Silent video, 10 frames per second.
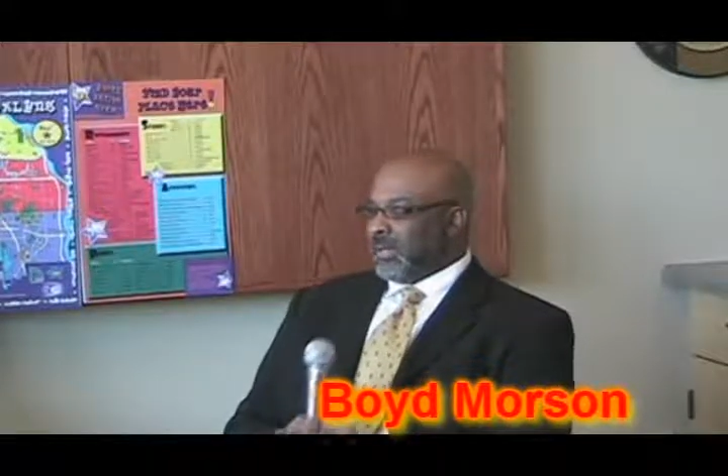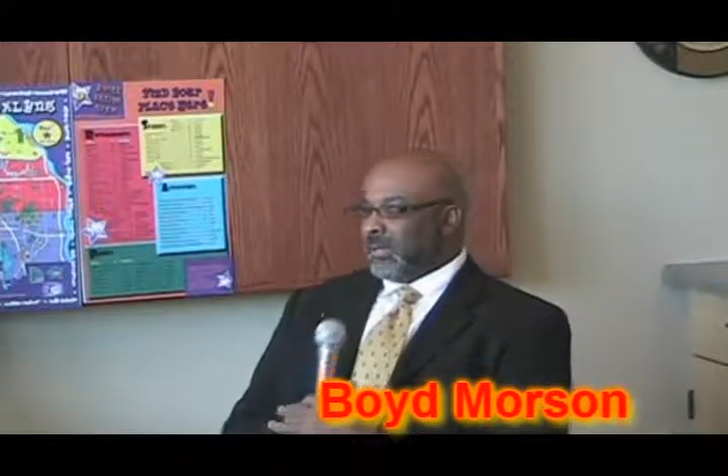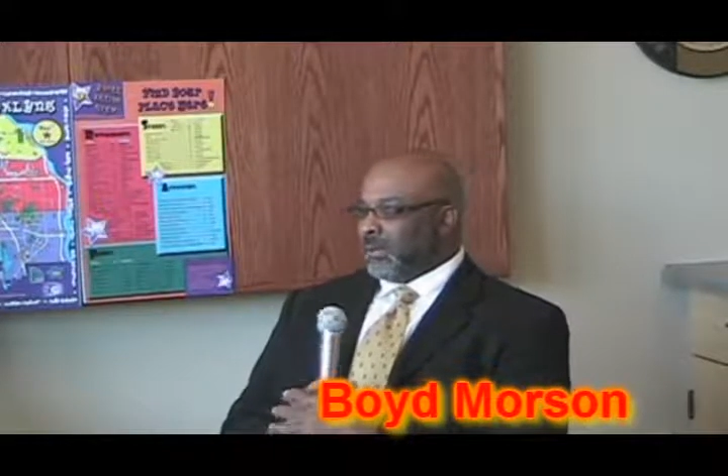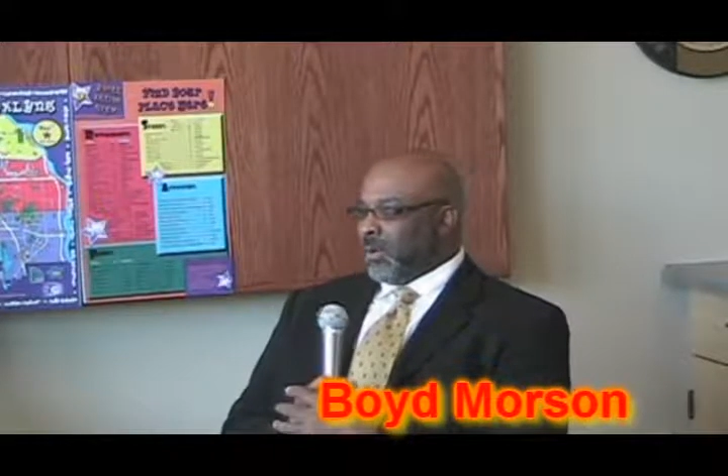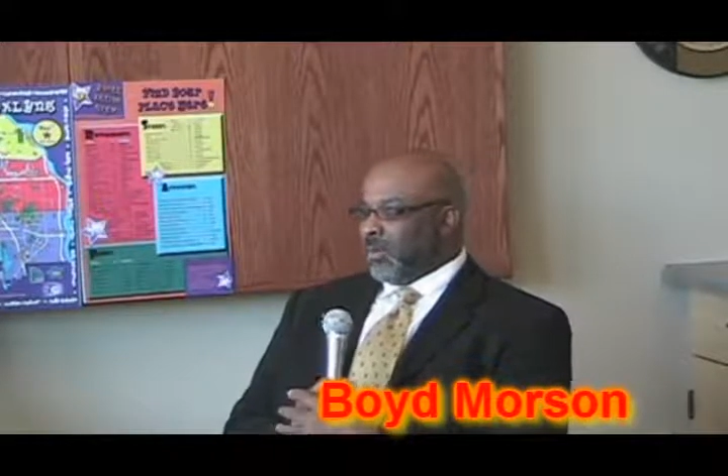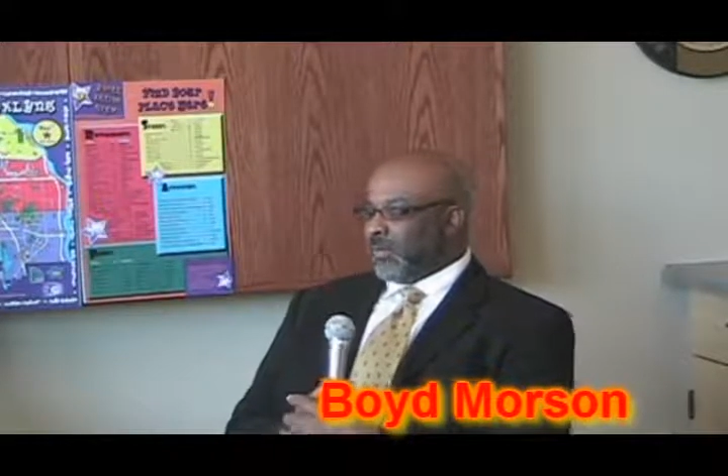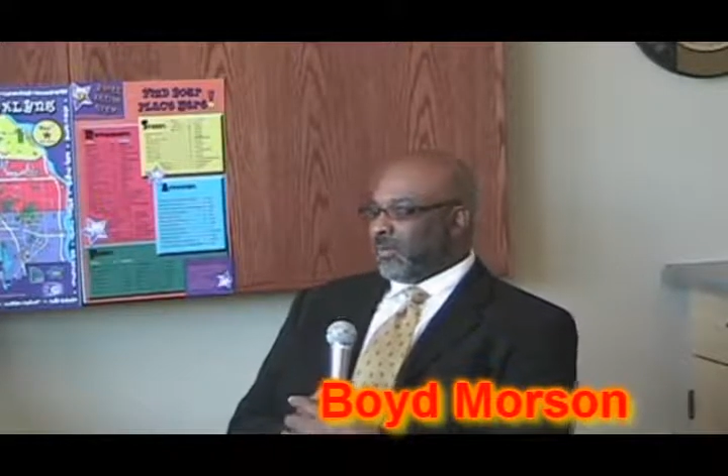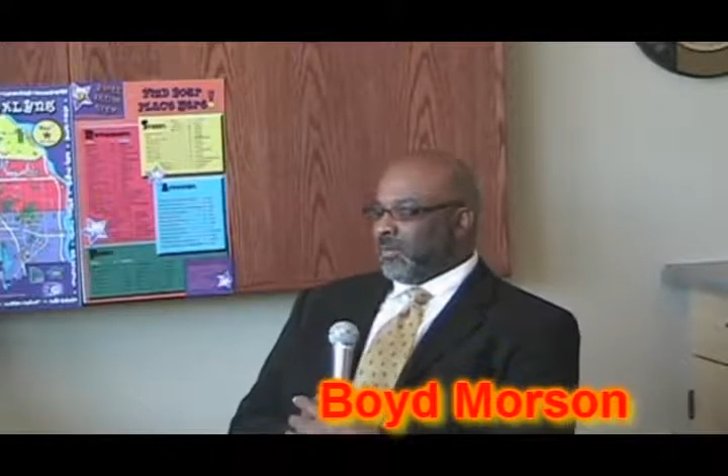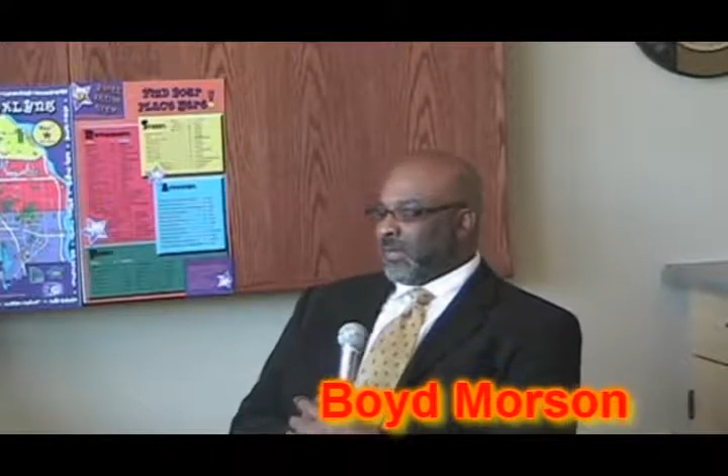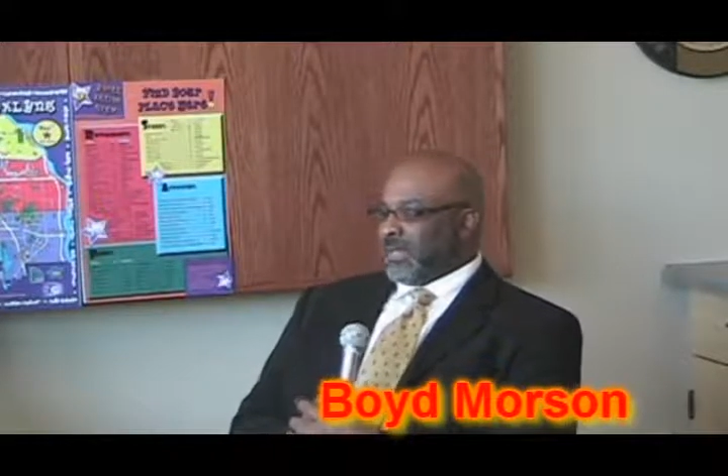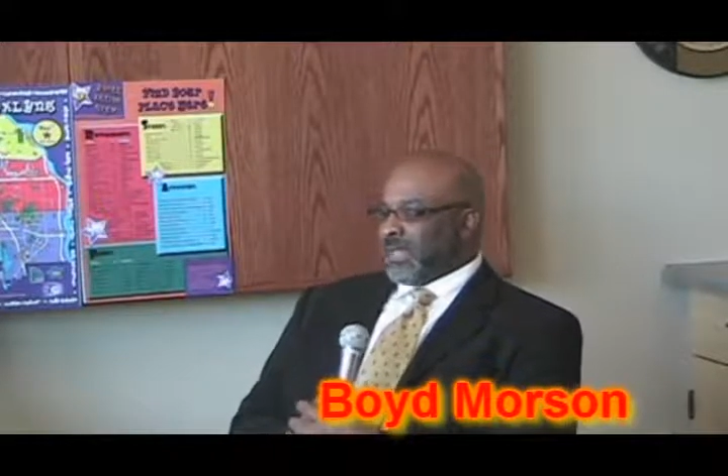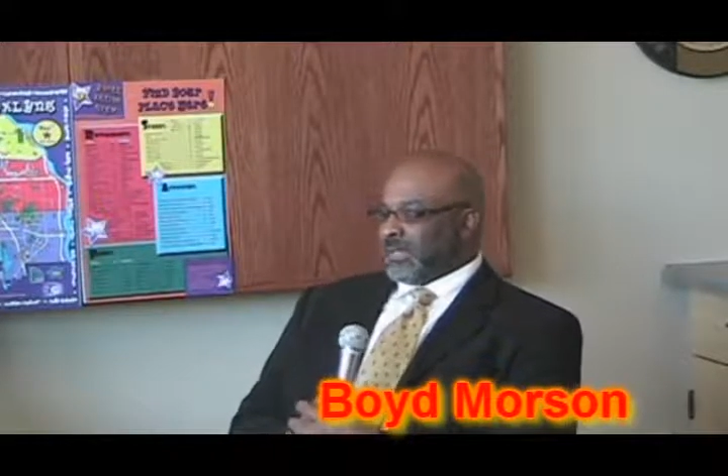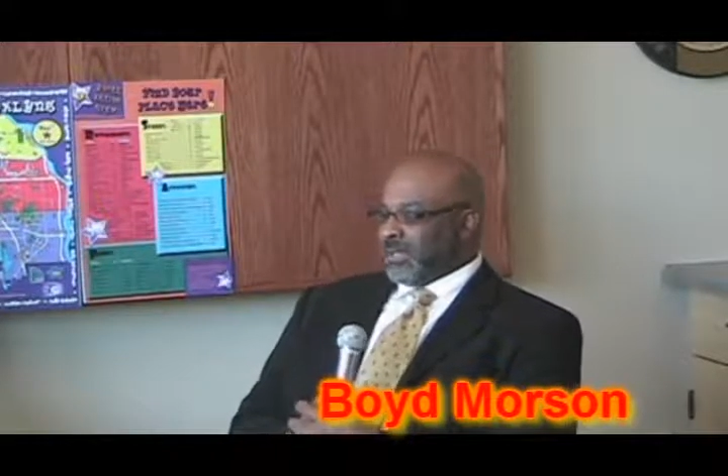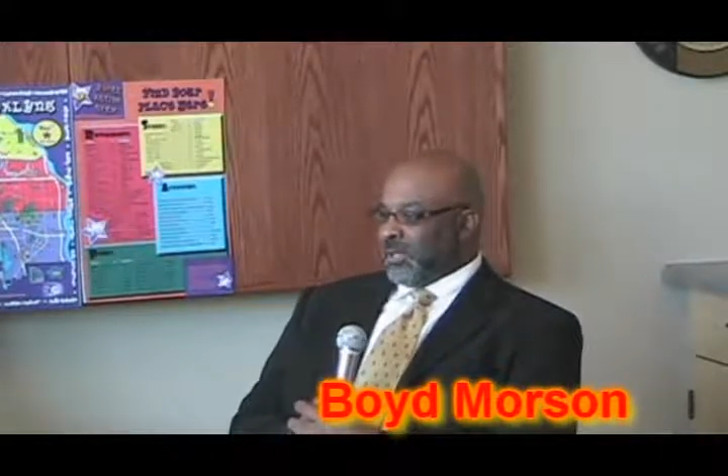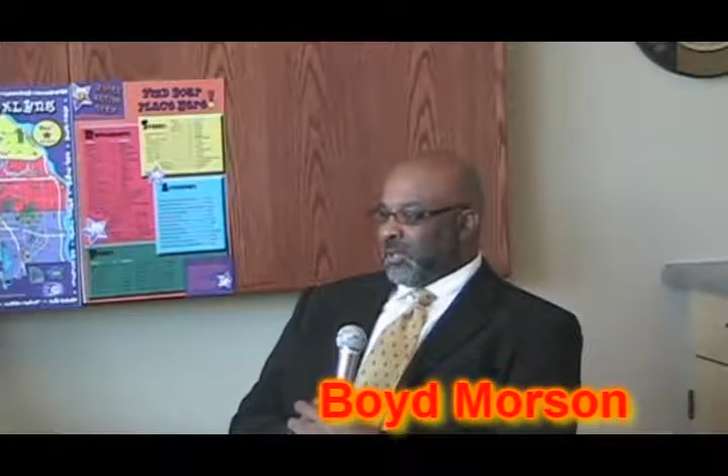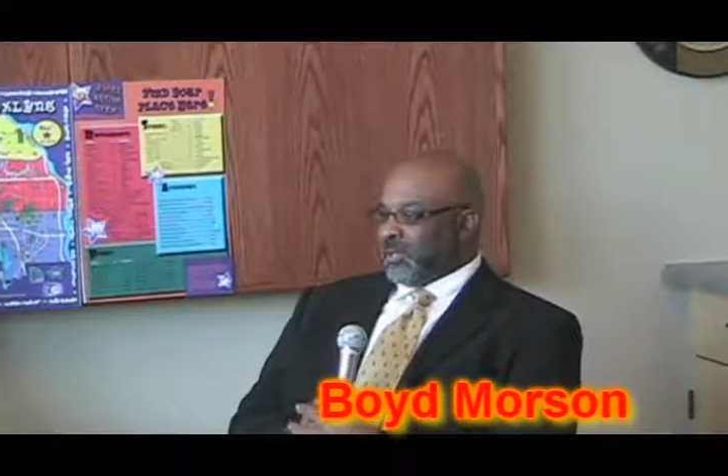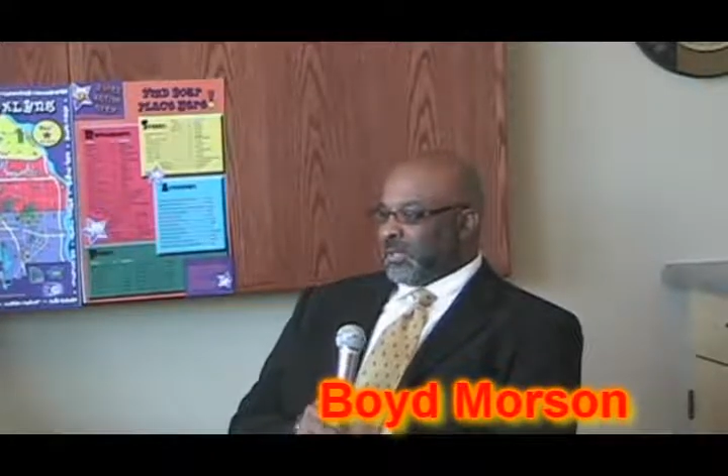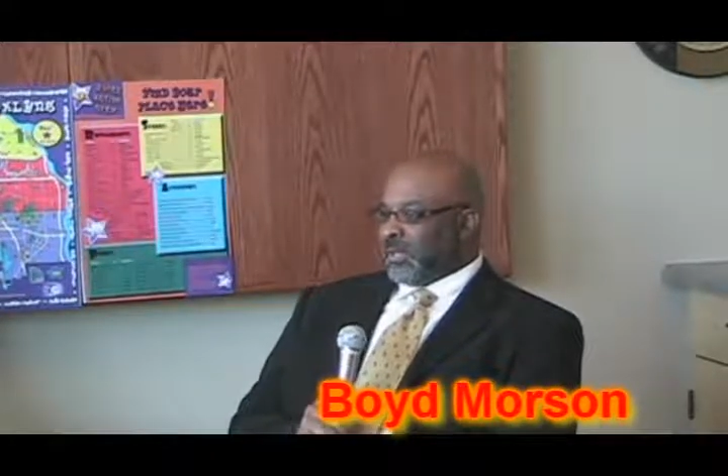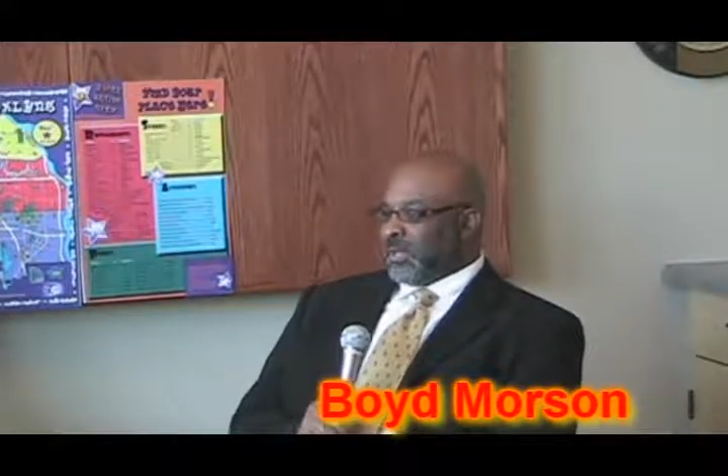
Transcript: moments for me as a youth